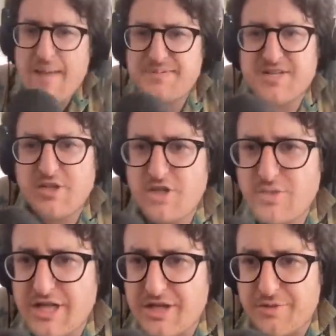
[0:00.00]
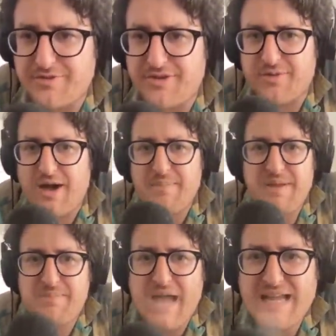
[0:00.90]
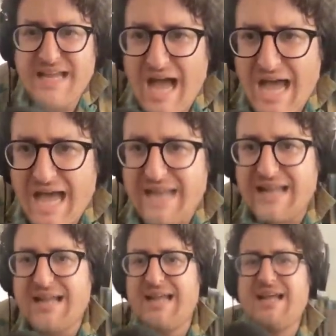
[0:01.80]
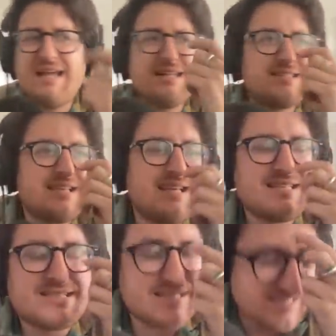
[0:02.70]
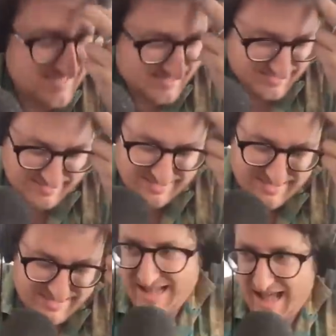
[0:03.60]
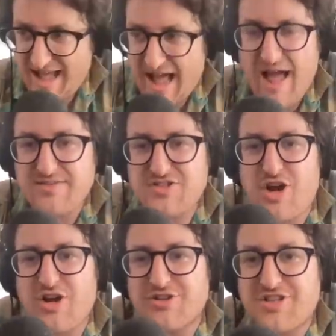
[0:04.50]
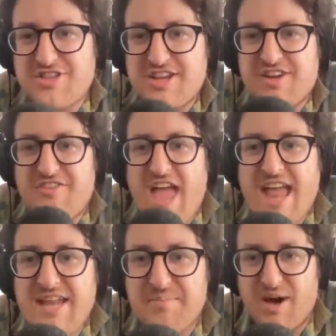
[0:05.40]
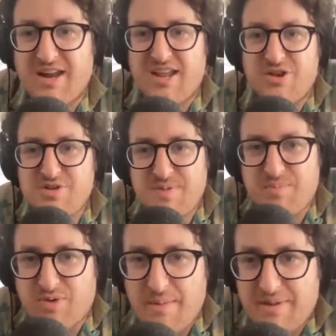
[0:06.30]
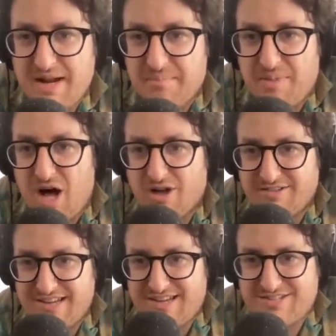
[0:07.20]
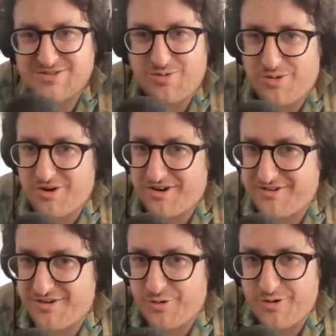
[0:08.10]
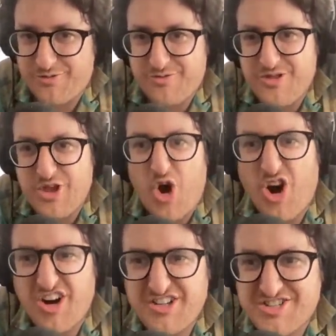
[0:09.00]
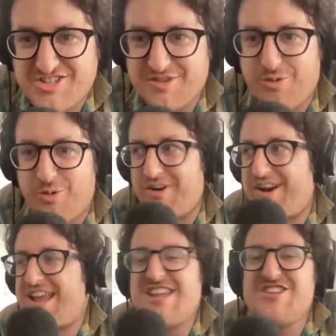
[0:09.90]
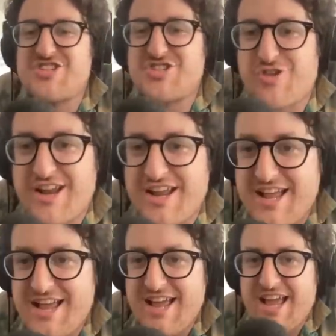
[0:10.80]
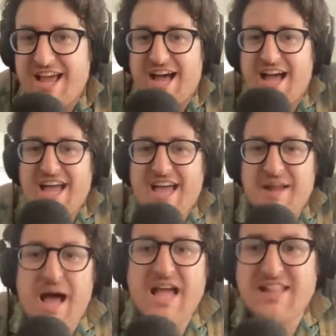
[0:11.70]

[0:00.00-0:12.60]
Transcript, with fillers: Absolutely, you do. I mean, my God, it's, it's, it's, I, I struggle to think of anybody who's been prominent in politics or, or the arts or industry uh, in